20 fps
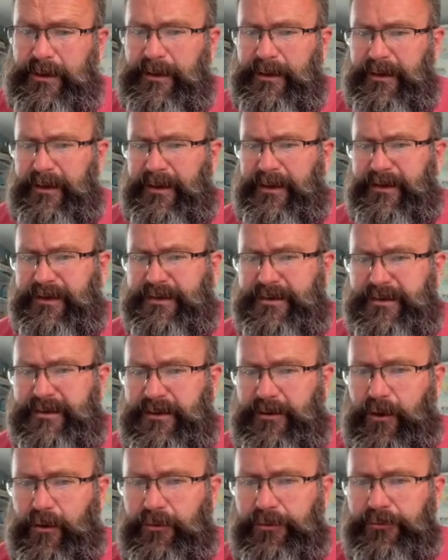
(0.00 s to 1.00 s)
is
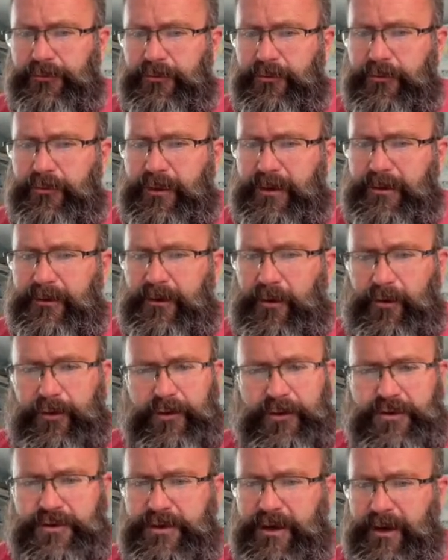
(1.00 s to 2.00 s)
go through and go to
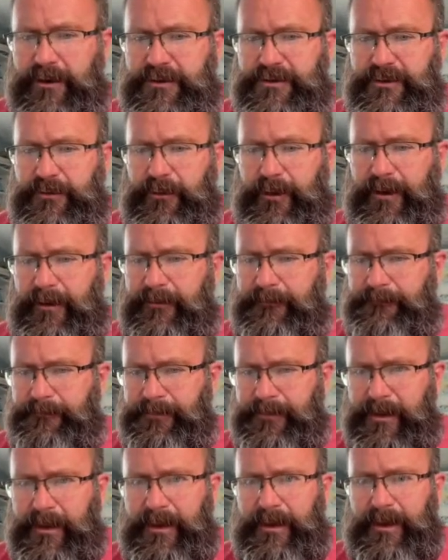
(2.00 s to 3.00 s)
your share square.
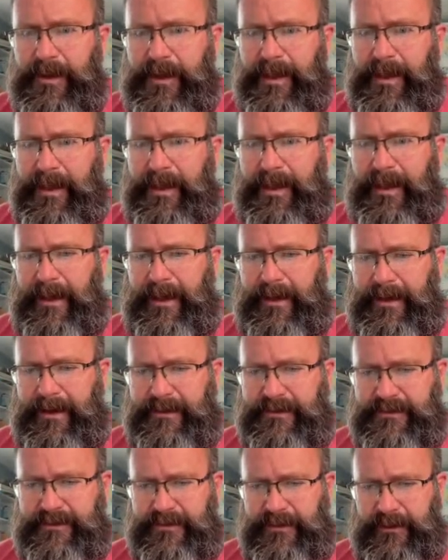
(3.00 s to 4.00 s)

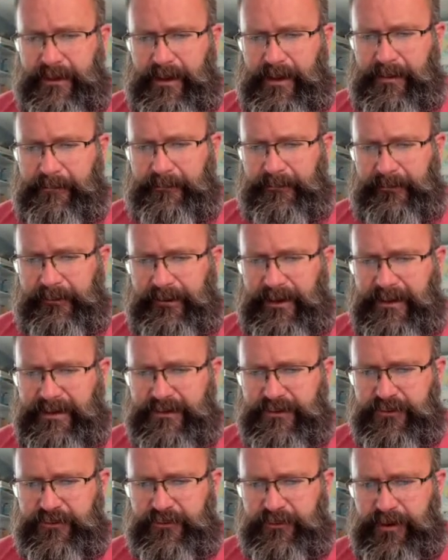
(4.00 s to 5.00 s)
And we're going
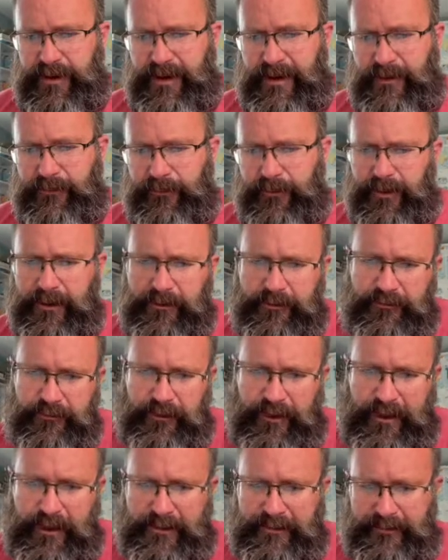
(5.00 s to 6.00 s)
to
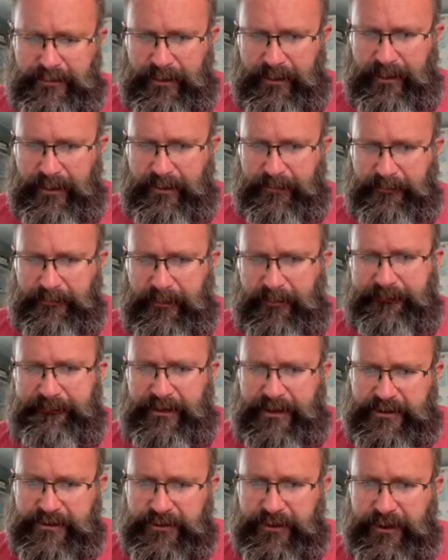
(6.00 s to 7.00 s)
create a
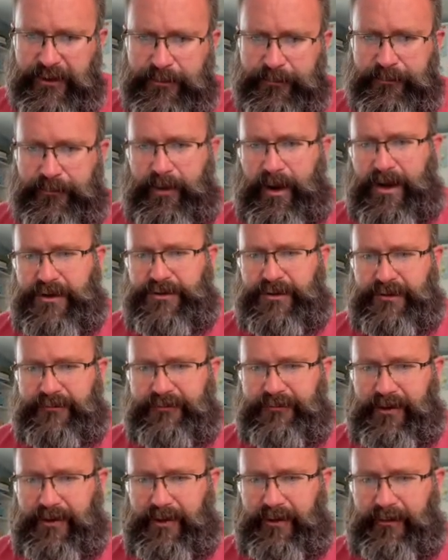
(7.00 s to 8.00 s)
Vectornator project
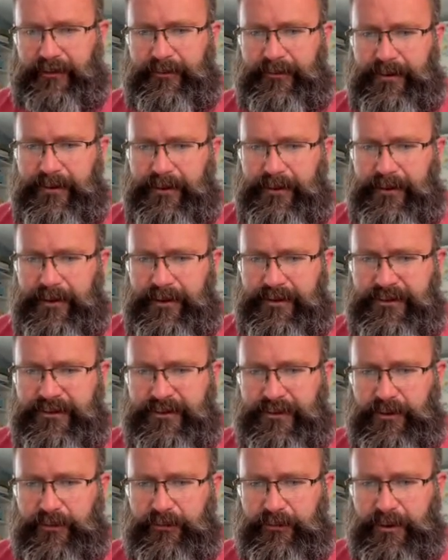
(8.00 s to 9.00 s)
file. And
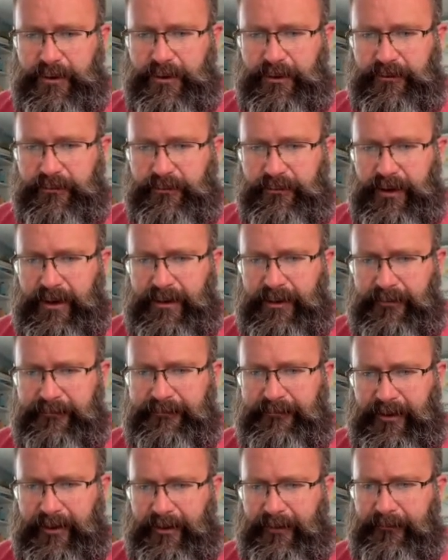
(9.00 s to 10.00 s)
so we're going to create the
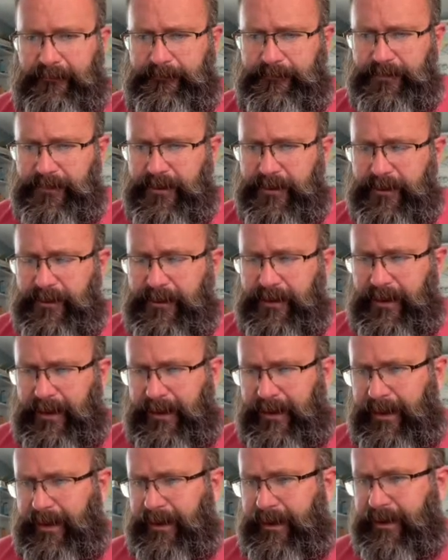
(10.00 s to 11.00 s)
file.
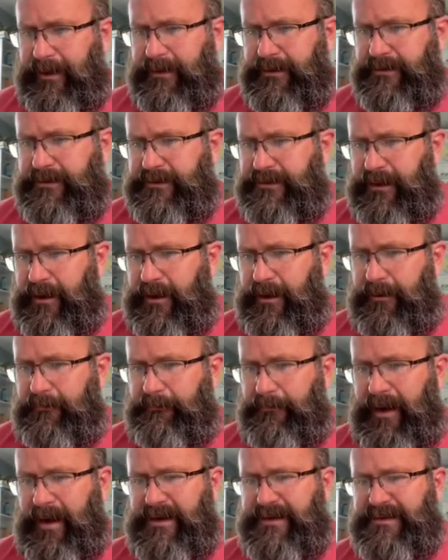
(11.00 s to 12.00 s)
And
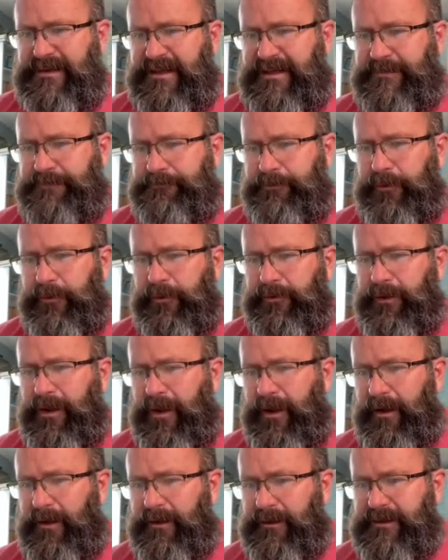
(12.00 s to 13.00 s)
mine says
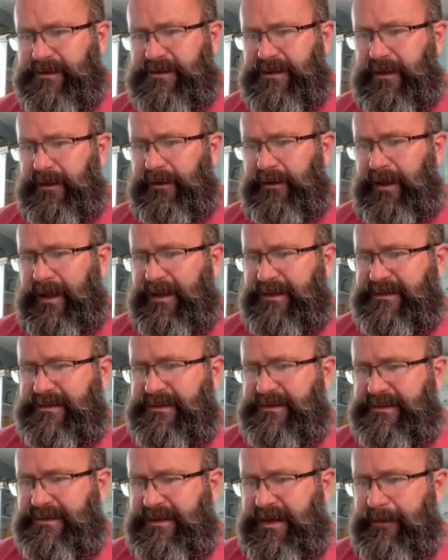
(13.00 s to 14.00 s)
Bulldog
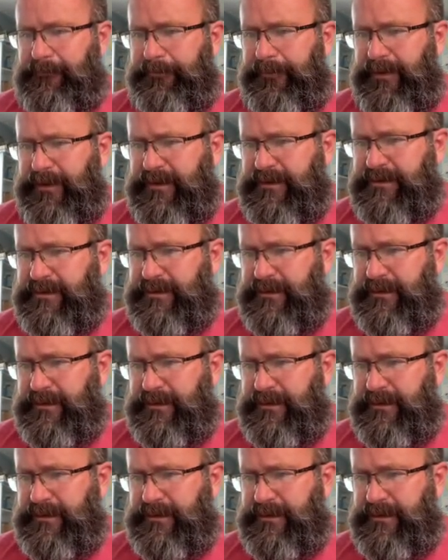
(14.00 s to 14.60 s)
Sunglasses Template.